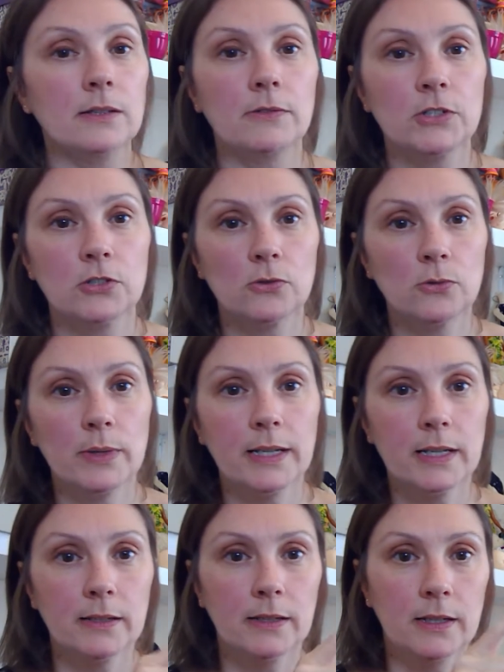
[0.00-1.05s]
original
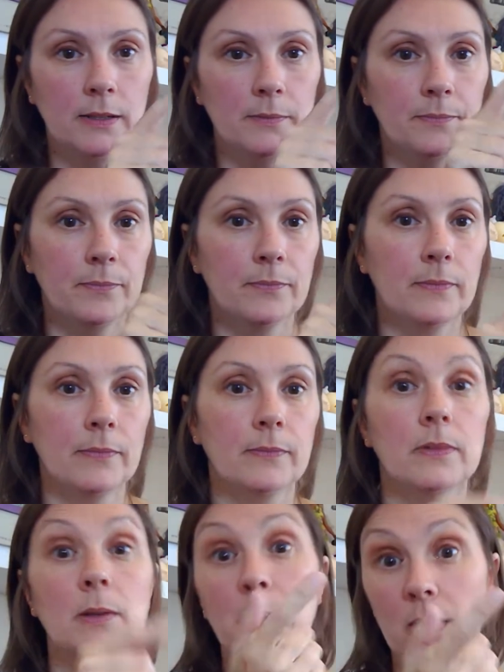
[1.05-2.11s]
wig,
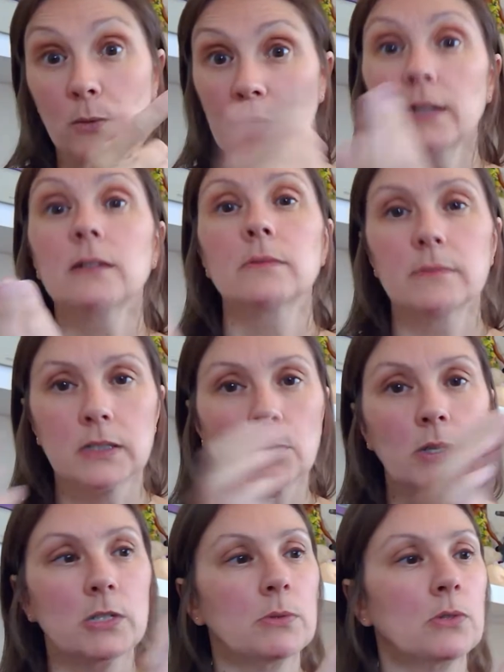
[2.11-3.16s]
pink wig. That's why
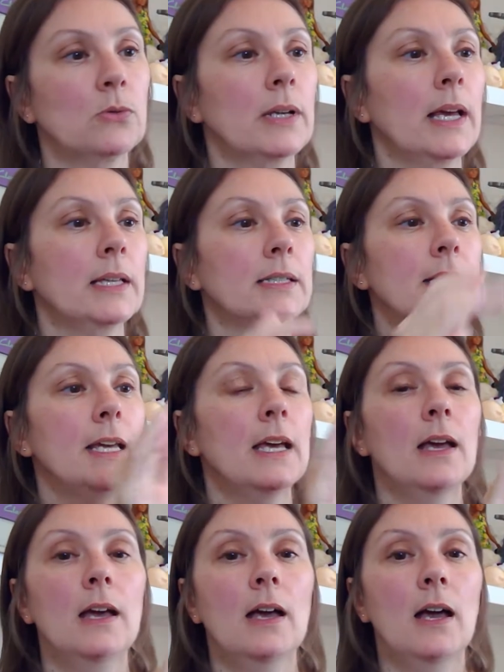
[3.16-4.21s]
she was called Candy.
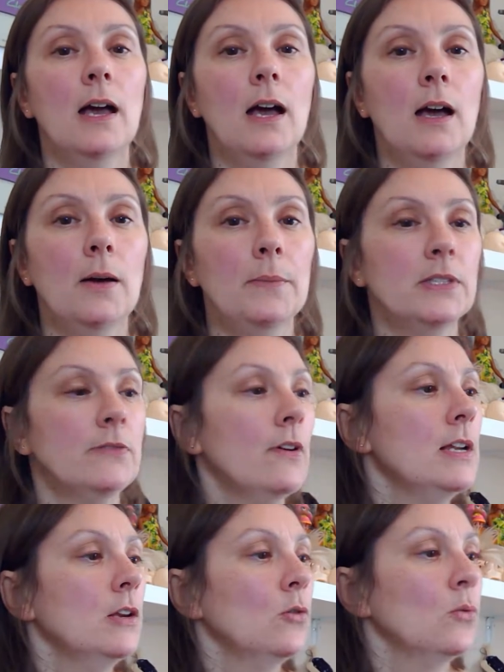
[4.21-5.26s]
It's a
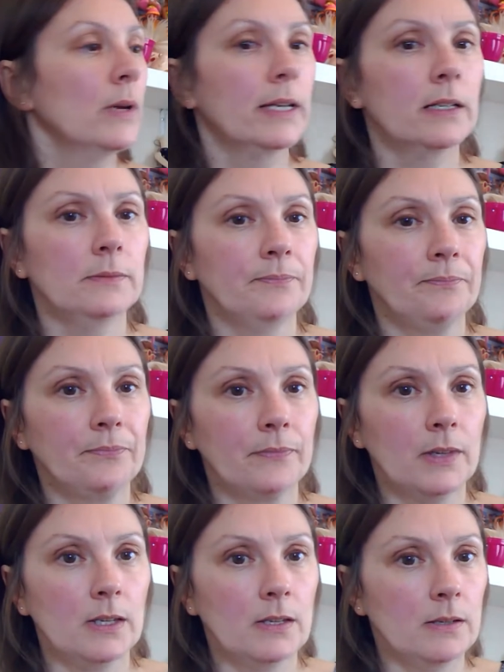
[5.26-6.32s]
very long wig,
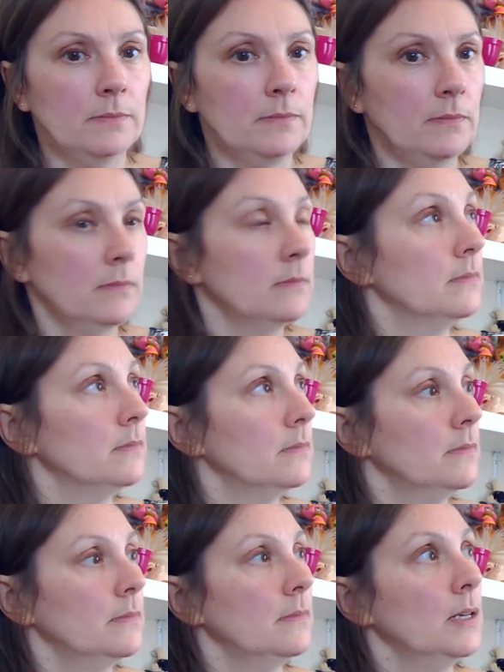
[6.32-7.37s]
and
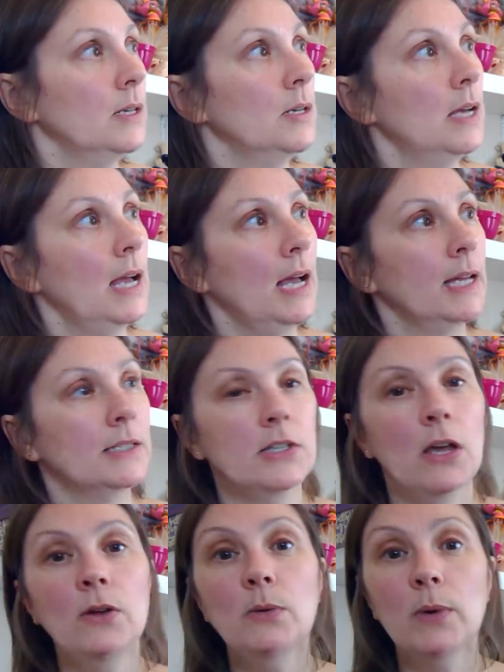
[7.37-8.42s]
it's the
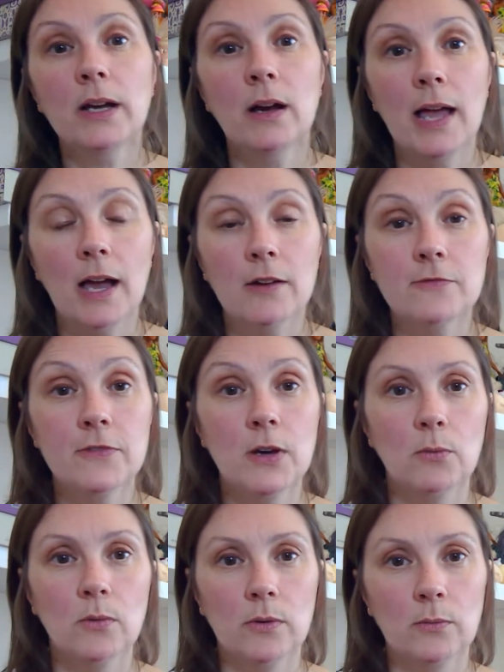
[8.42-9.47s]
only wig I have that
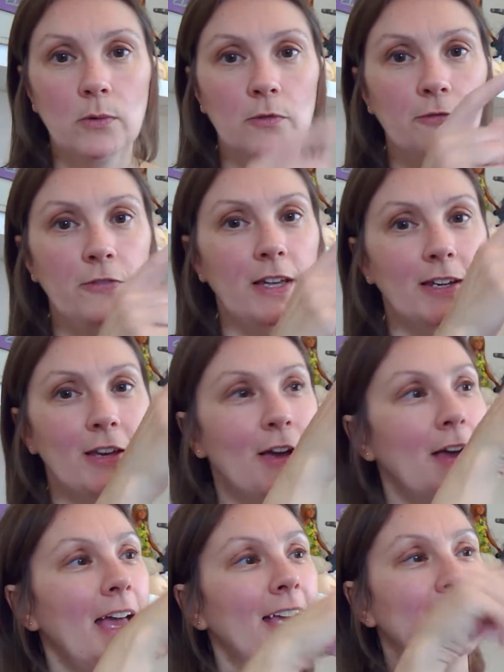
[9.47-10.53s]
will fit her
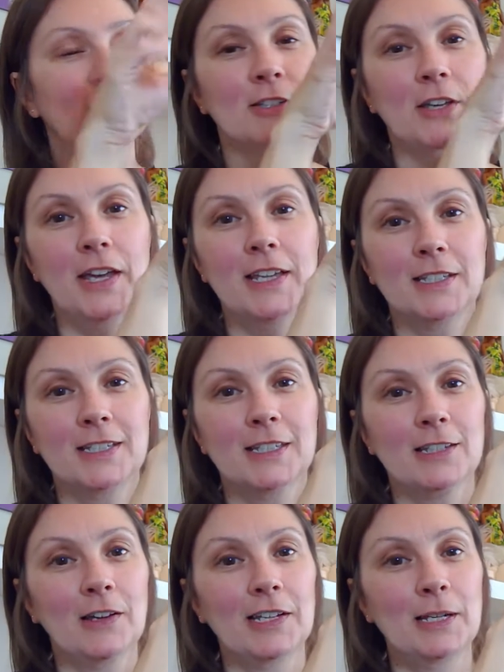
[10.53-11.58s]
head, because her head is
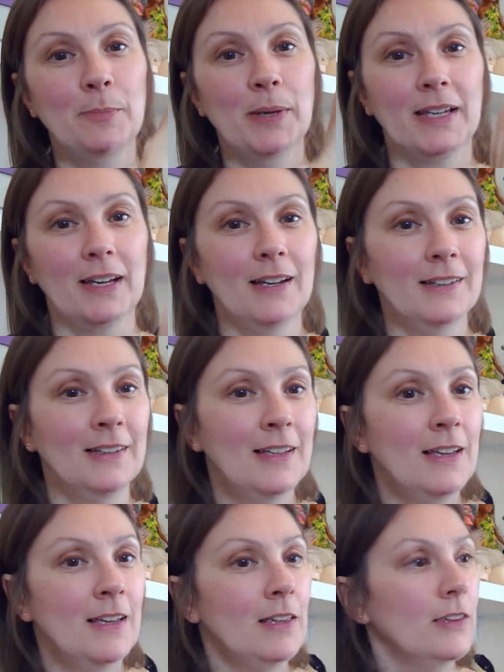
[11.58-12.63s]
slightly bigger
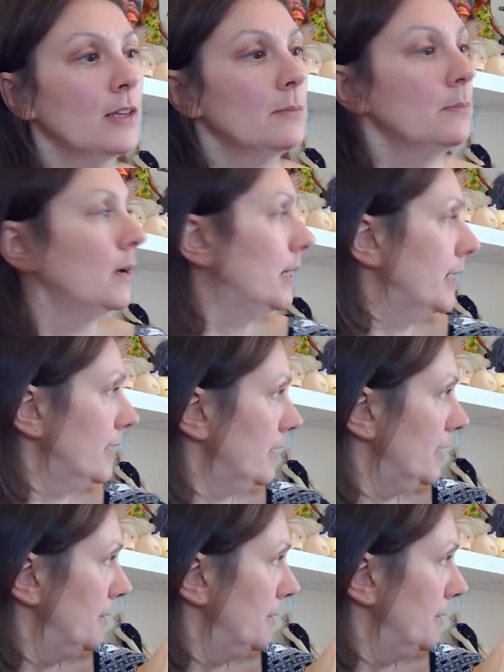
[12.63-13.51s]
than my